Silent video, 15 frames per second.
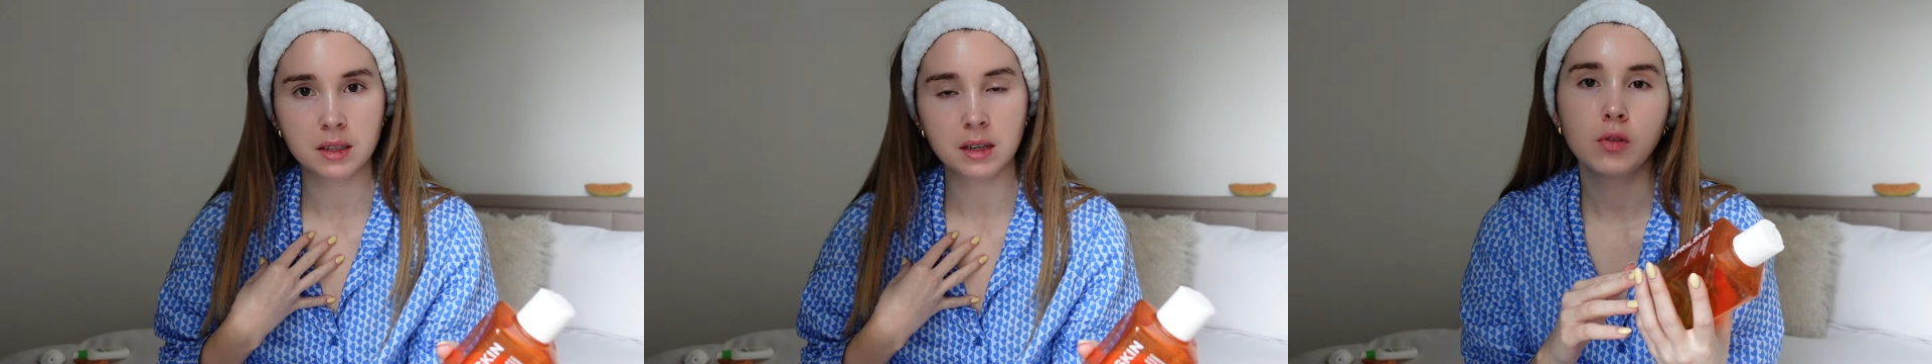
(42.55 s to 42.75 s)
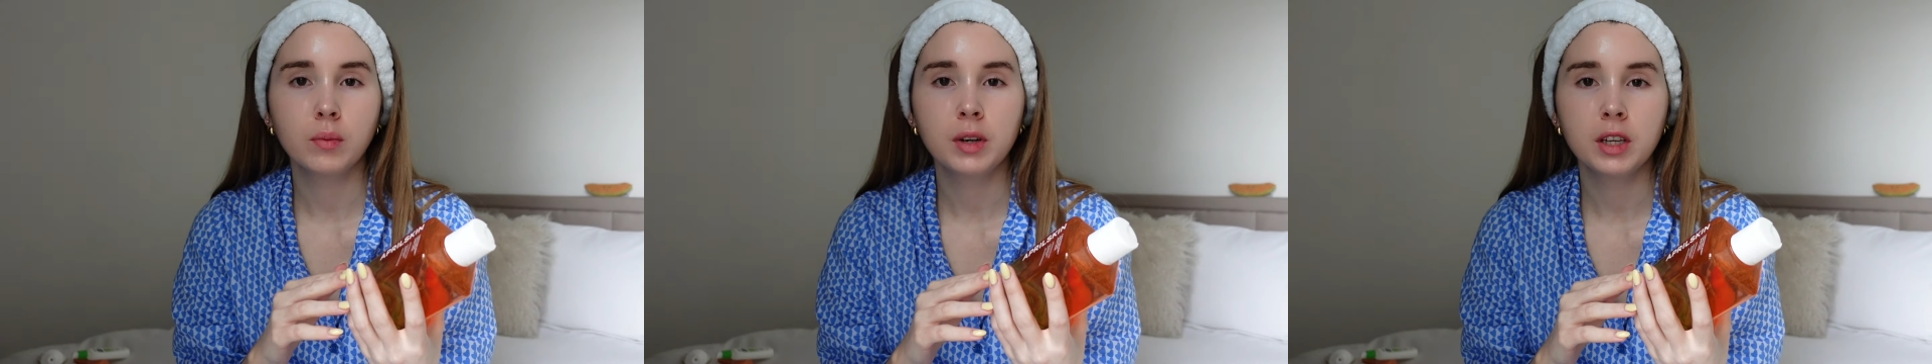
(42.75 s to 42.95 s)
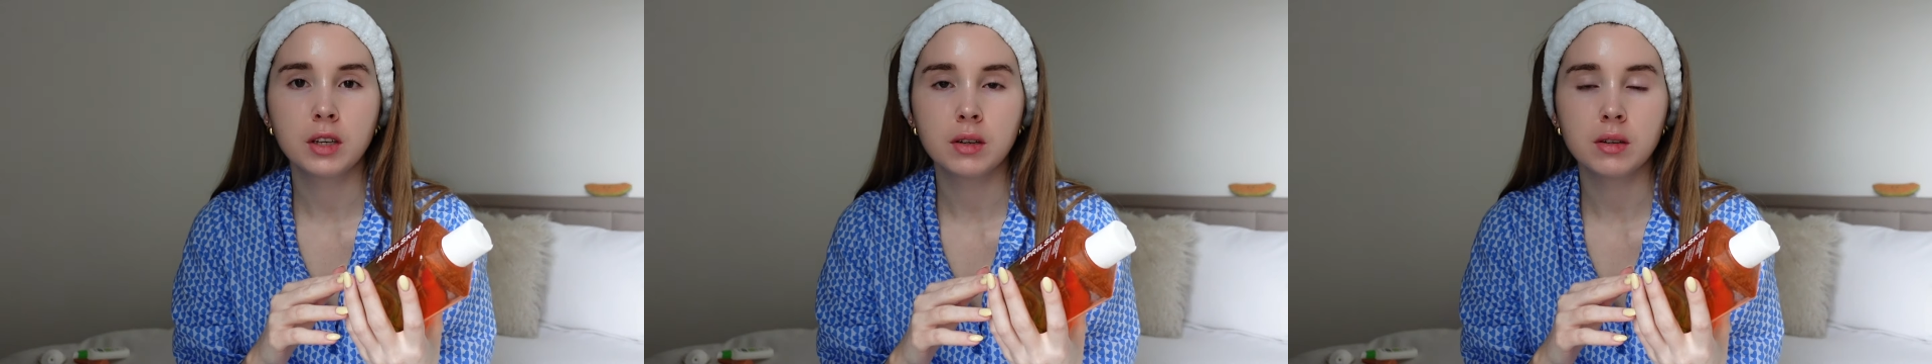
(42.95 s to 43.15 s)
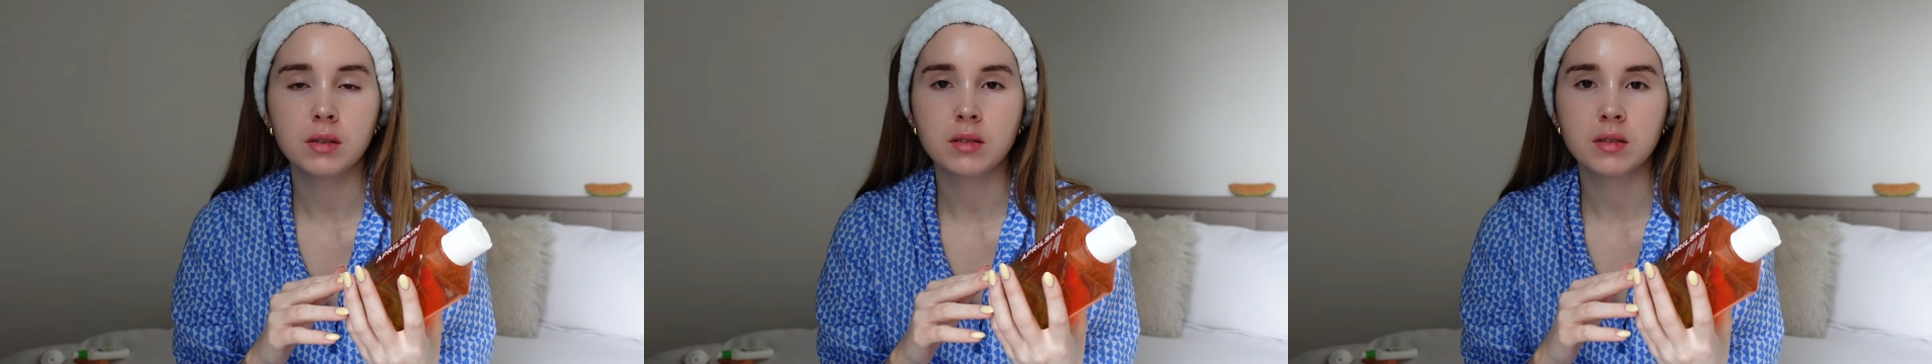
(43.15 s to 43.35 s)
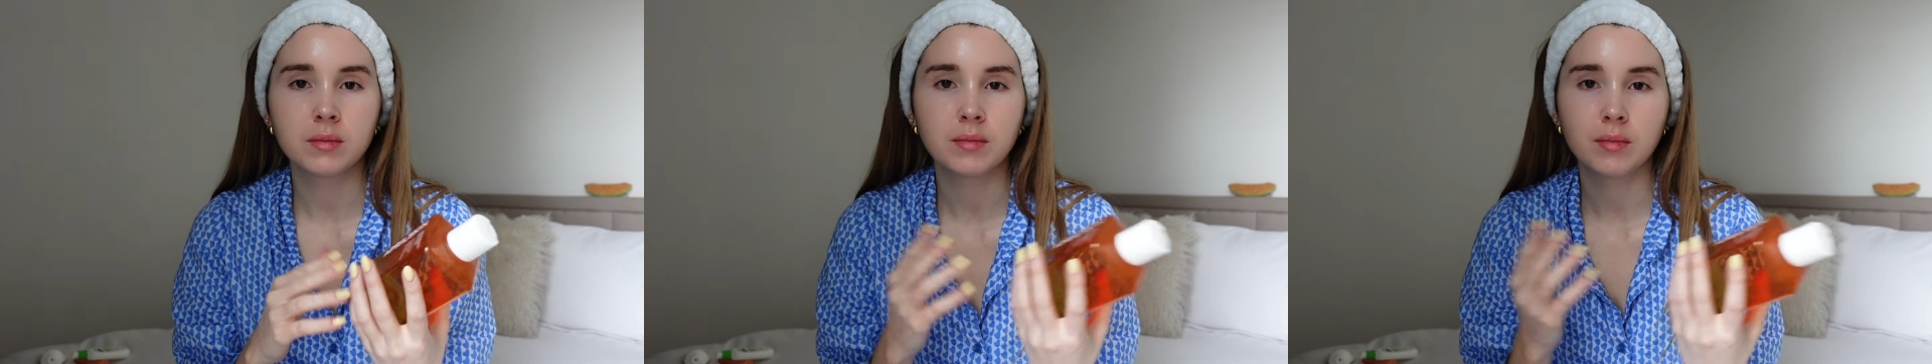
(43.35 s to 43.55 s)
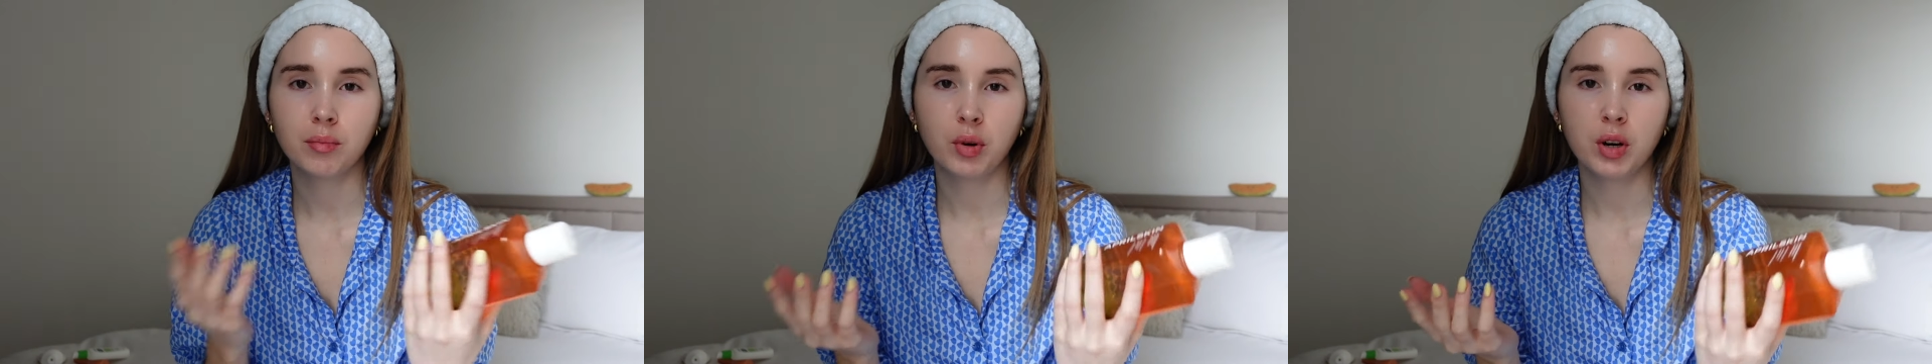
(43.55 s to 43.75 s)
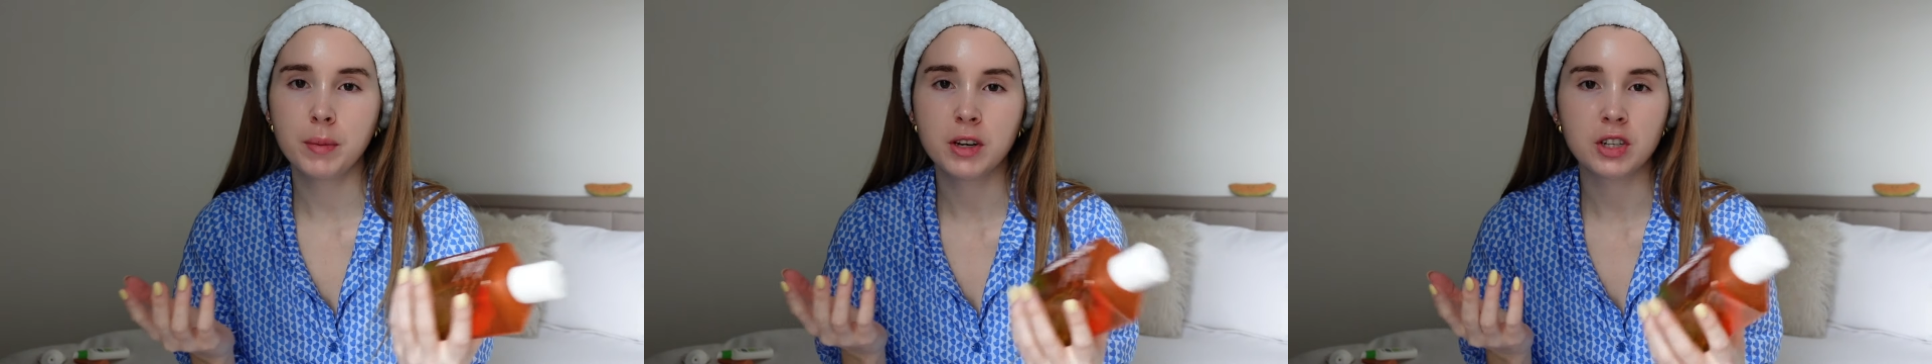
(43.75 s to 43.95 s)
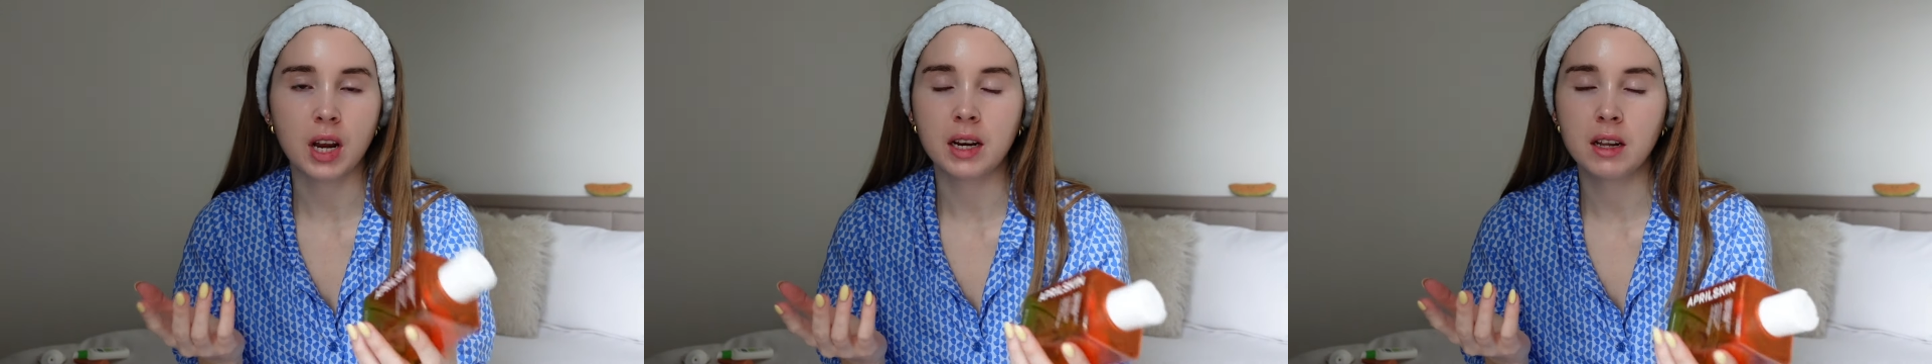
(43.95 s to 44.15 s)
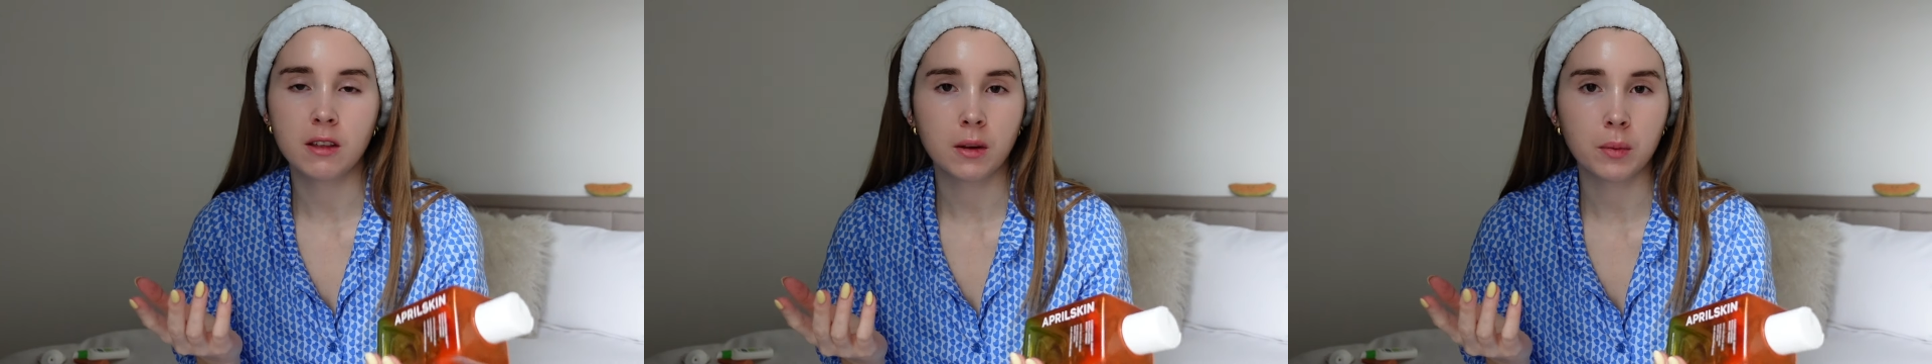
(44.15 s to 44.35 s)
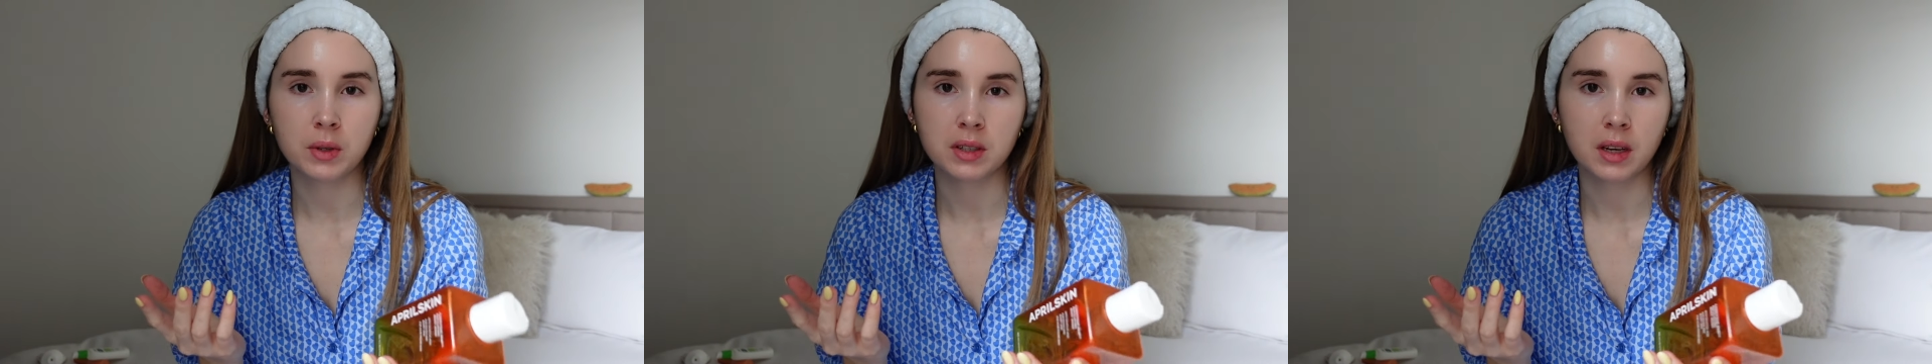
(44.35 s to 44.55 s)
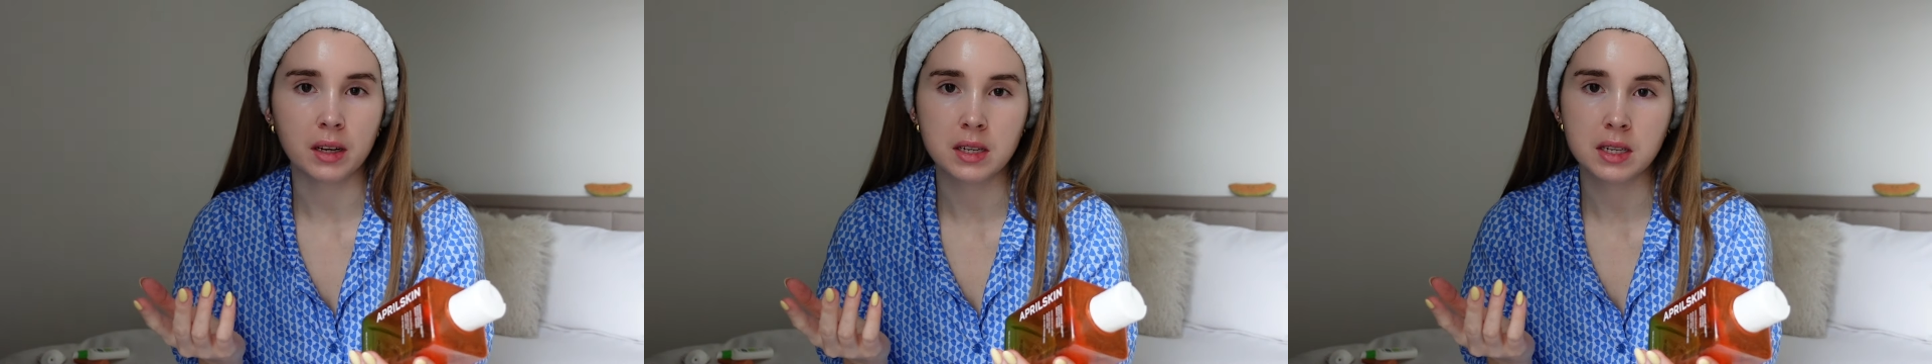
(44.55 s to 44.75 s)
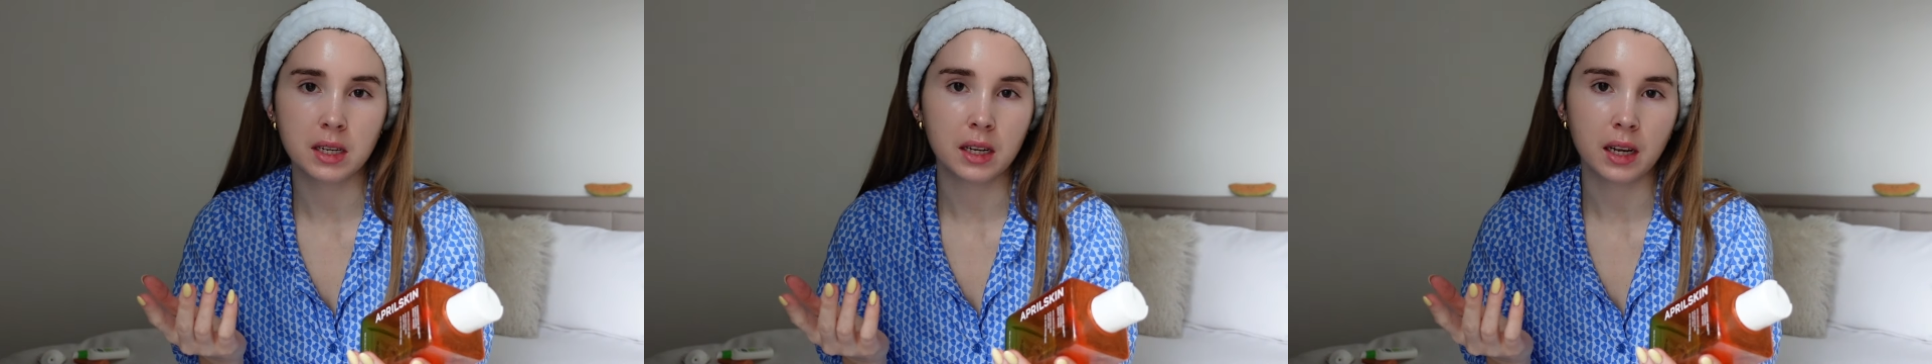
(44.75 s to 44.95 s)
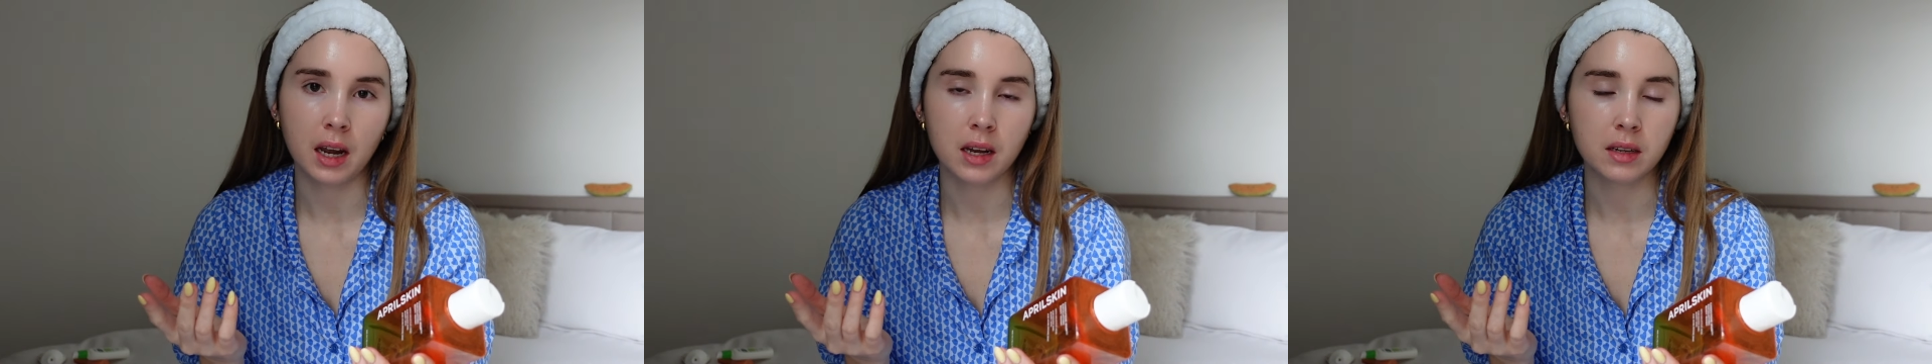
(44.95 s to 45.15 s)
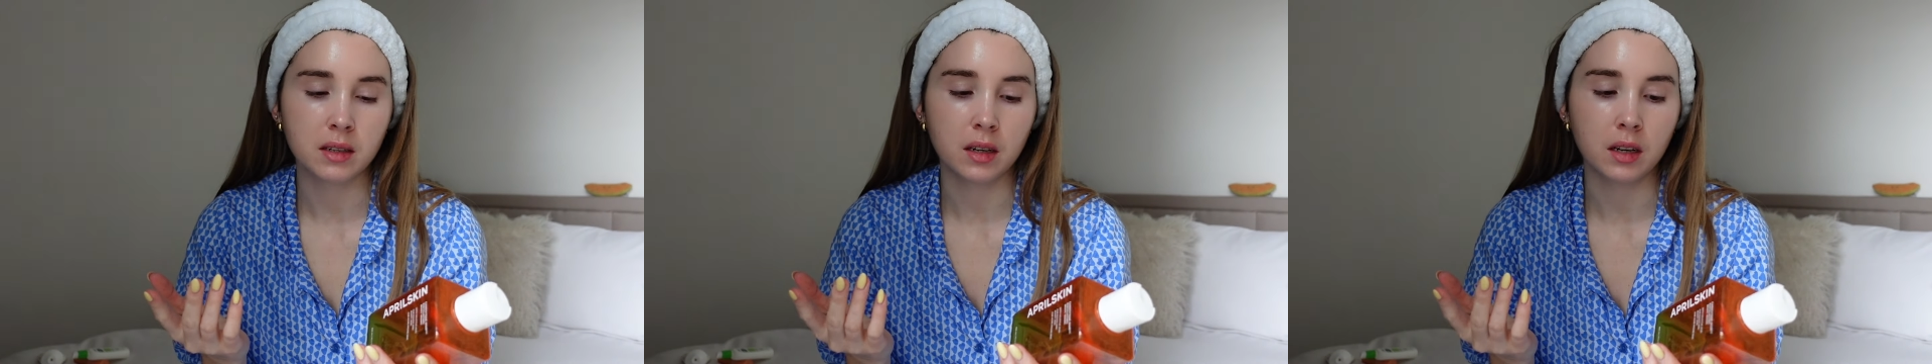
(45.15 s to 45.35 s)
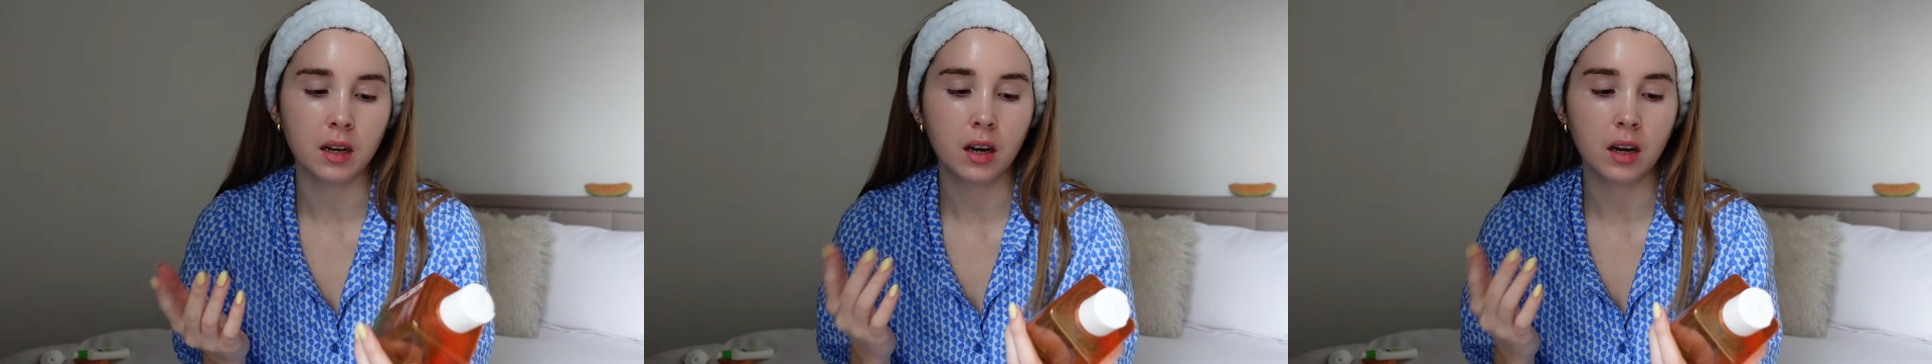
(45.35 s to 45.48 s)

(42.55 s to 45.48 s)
Normally use pretty much anything with salicylic acid in it.